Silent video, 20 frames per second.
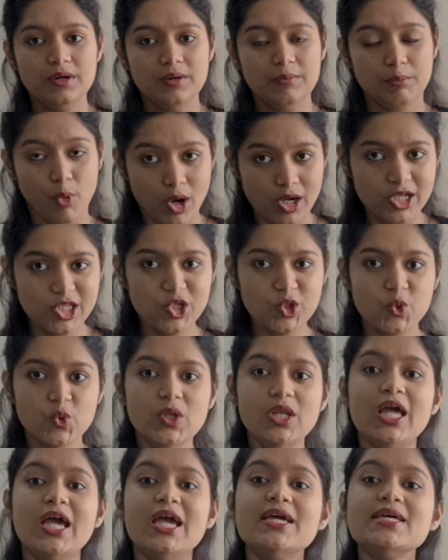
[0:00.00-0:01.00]

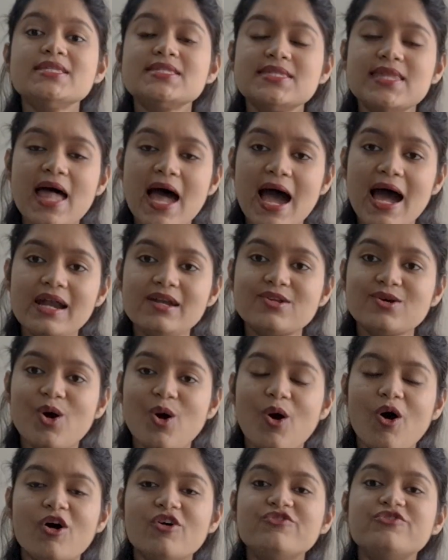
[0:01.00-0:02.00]
module is that
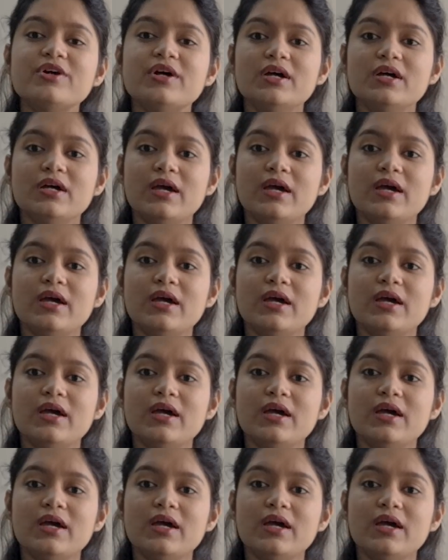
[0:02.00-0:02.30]
of